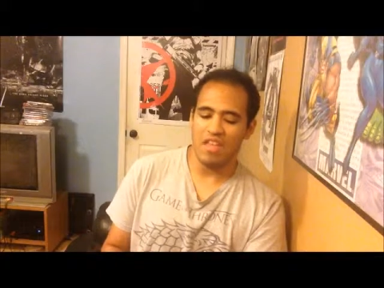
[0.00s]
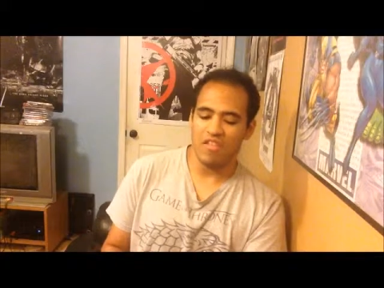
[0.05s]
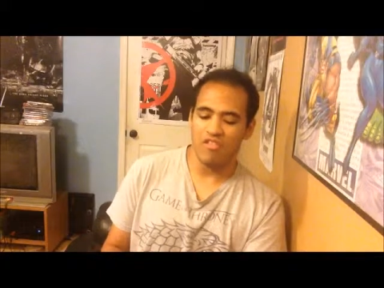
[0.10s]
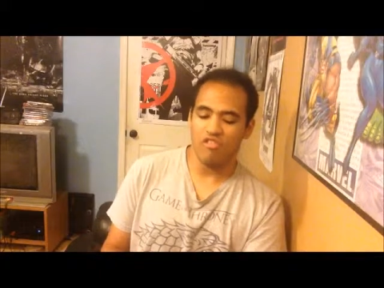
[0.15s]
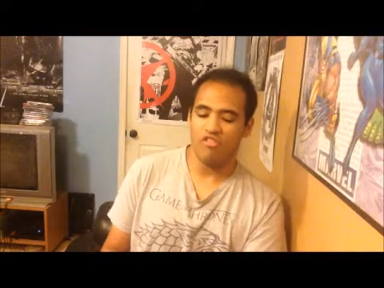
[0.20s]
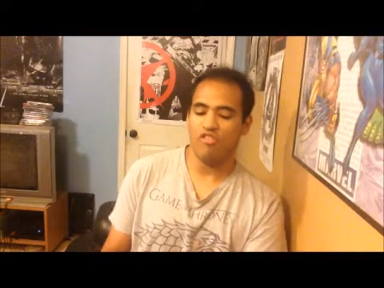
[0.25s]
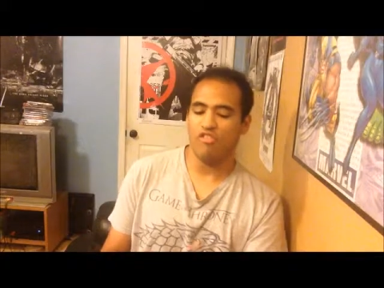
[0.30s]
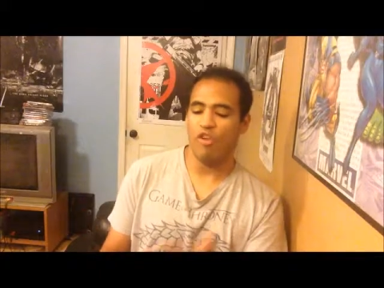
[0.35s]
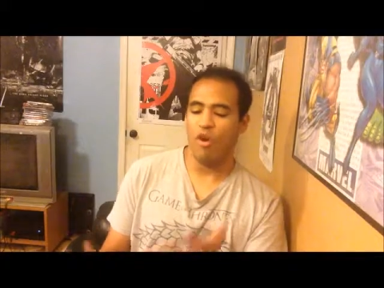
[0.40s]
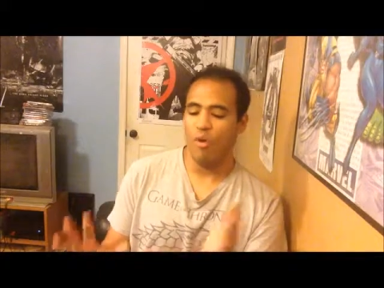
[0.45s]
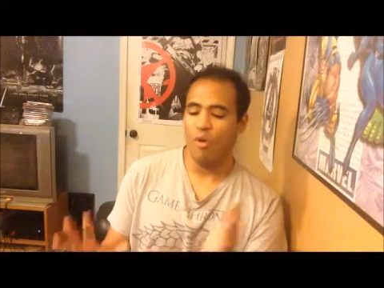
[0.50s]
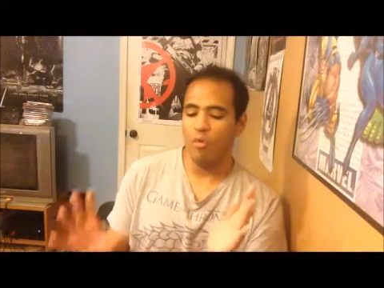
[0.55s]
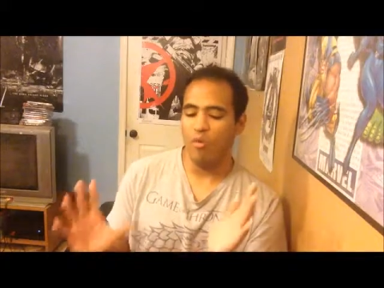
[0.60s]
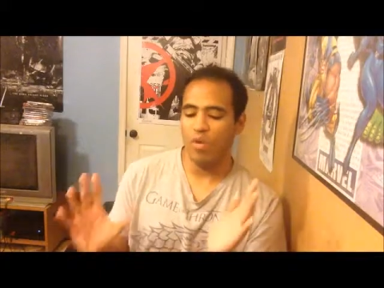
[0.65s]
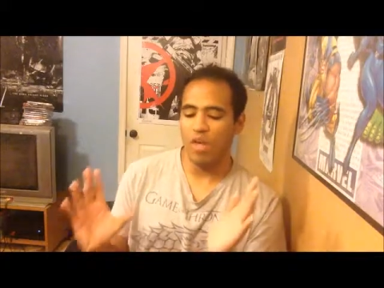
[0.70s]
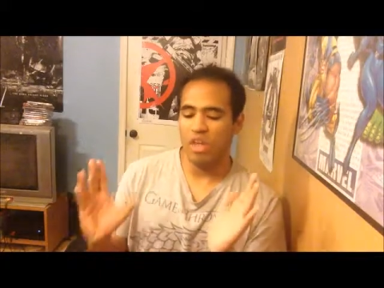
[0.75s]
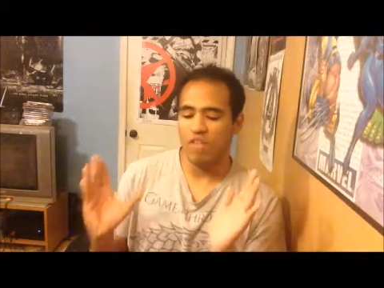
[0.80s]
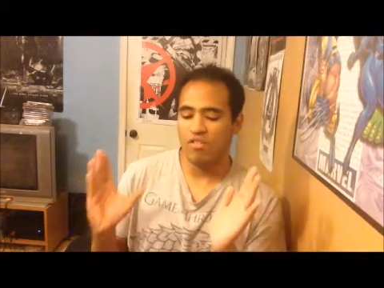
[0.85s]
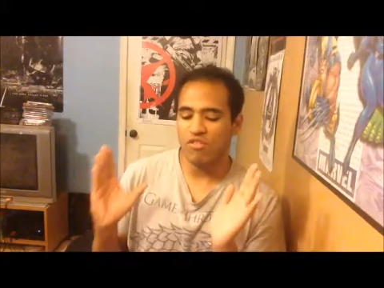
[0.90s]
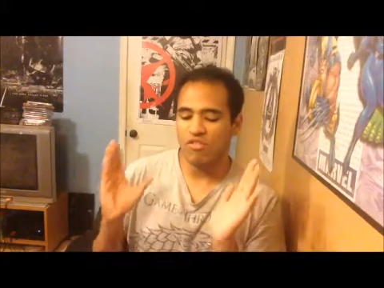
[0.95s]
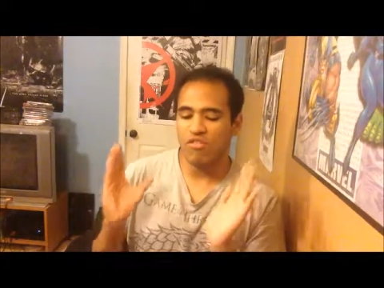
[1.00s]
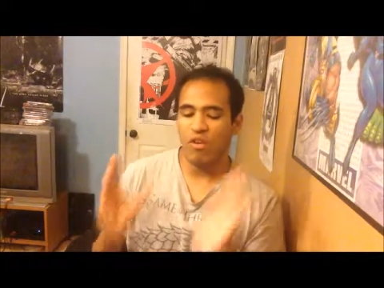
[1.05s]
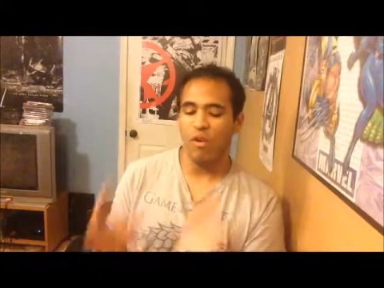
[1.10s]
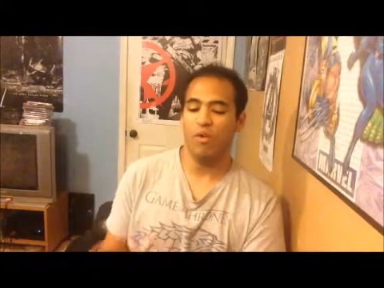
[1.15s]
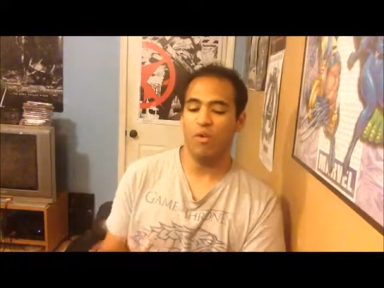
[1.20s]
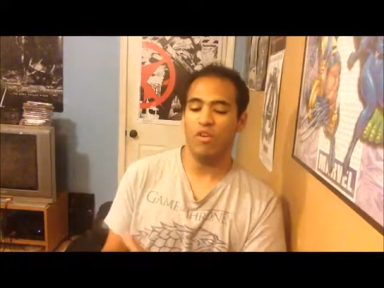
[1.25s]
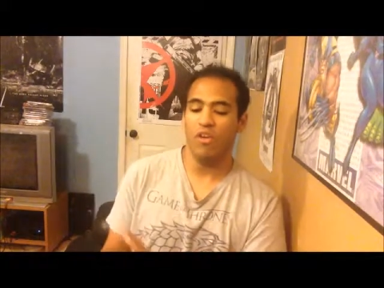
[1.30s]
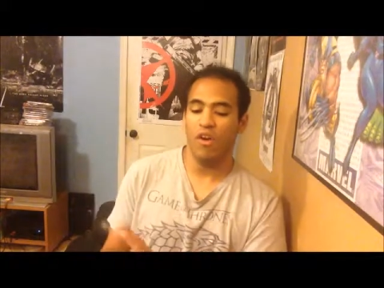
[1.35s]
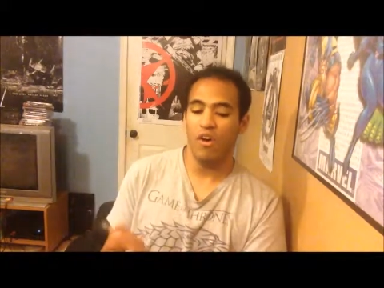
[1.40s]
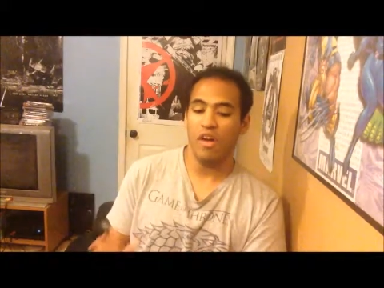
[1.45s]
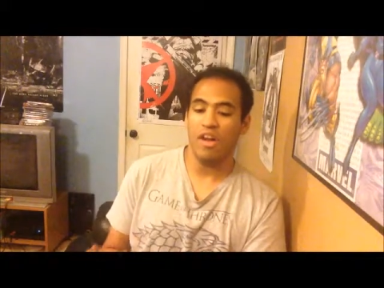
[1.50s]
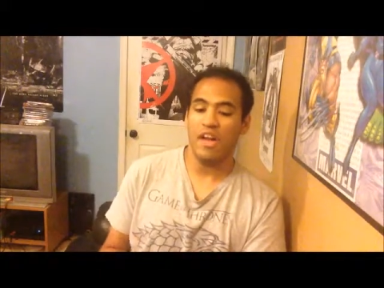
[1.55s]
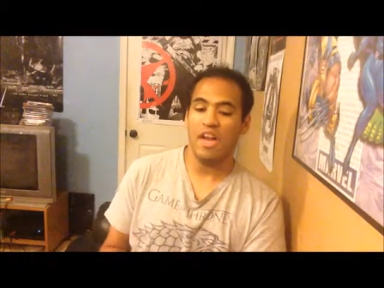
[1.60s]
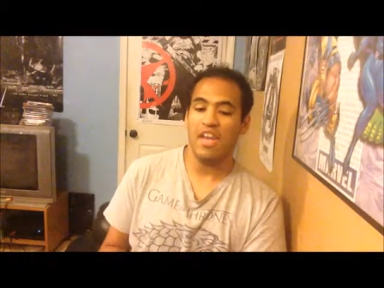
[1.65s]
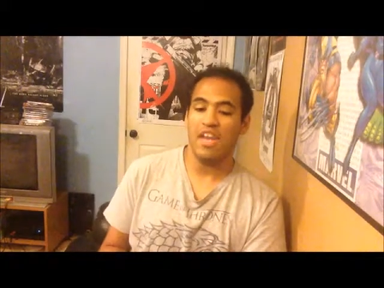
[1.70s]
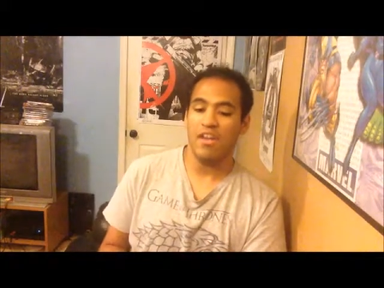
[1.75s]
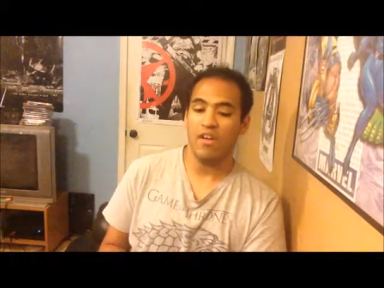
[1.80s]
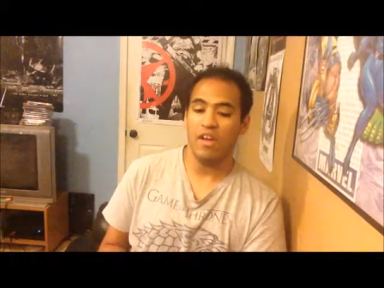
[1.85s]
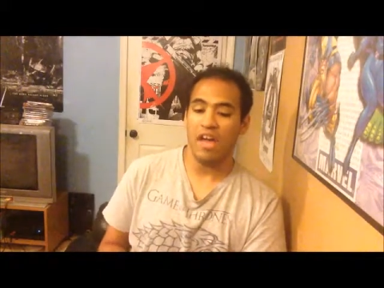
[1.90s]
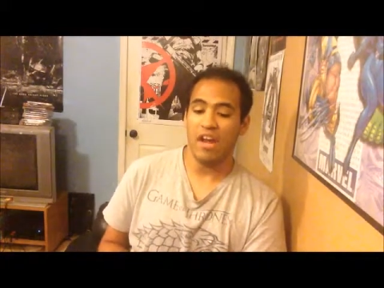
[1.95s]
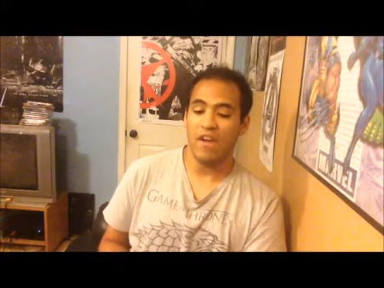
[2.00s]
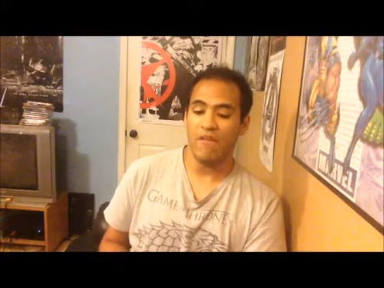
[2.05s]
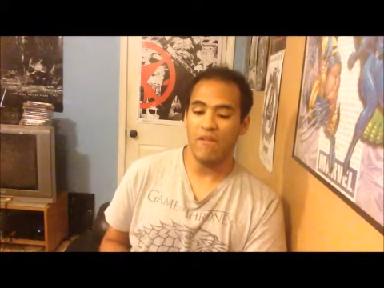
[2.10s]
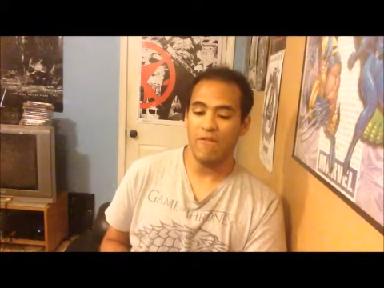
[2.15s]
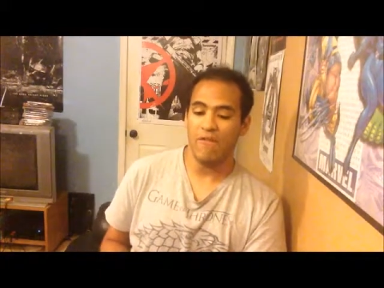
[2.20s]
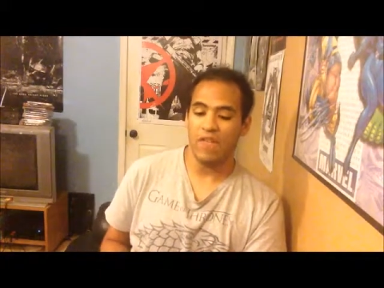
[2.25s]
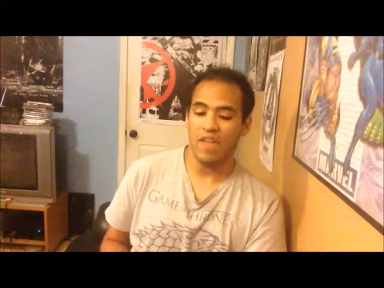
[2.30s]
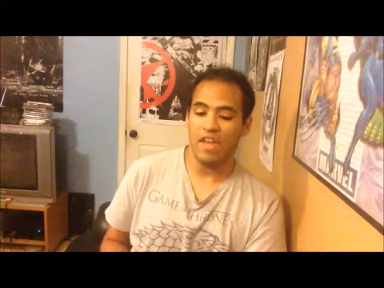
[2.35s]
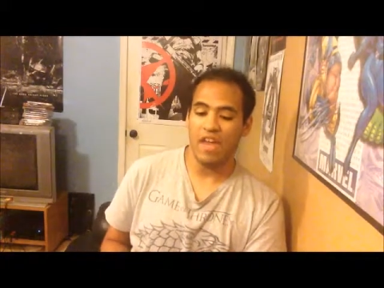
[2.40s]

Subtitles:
so good, and you can't